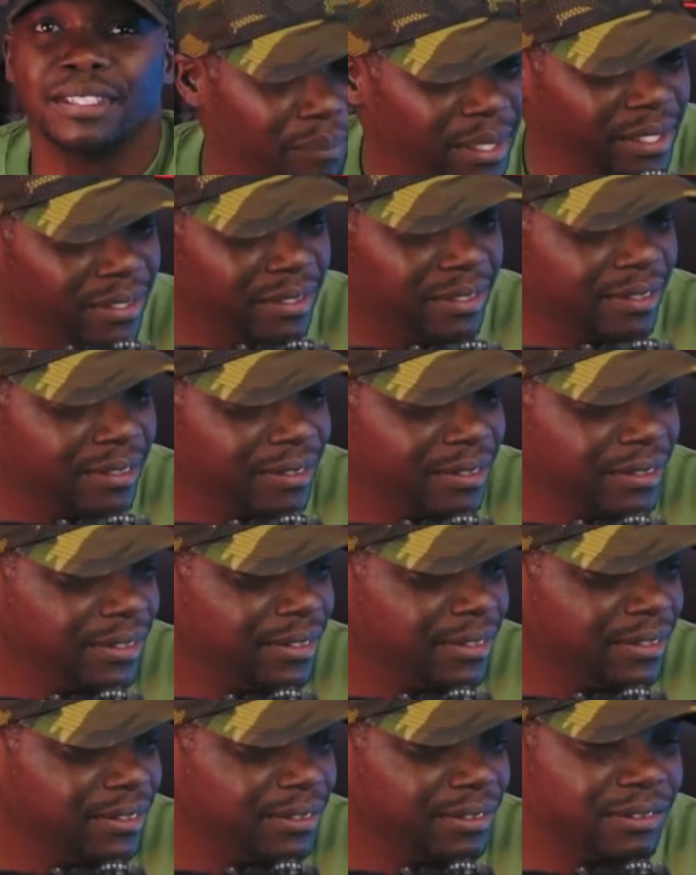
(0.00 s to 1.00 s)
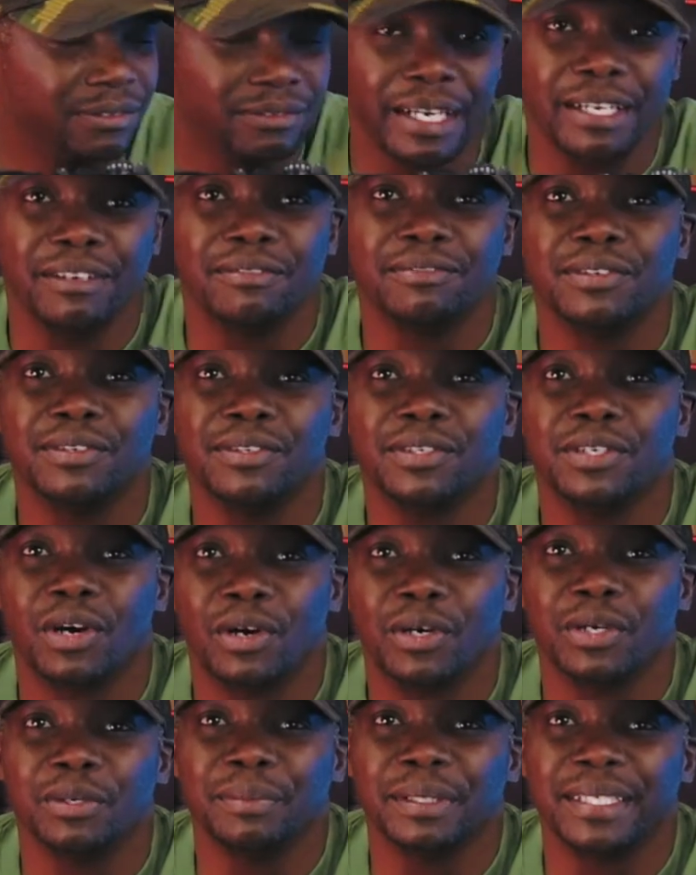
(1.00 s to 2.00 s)
pistol, rifle,
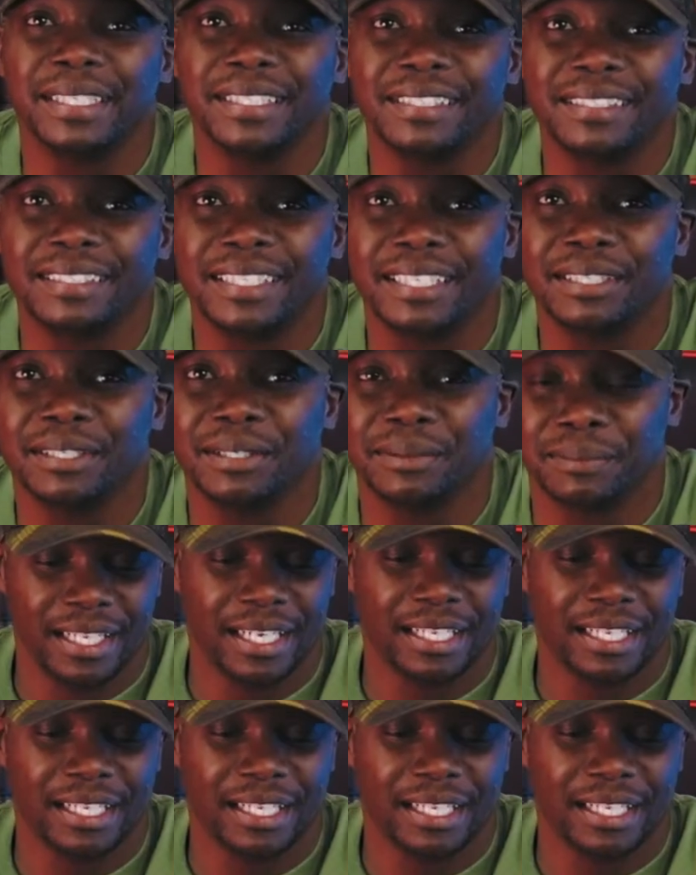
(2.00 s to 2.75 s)
carbine setup,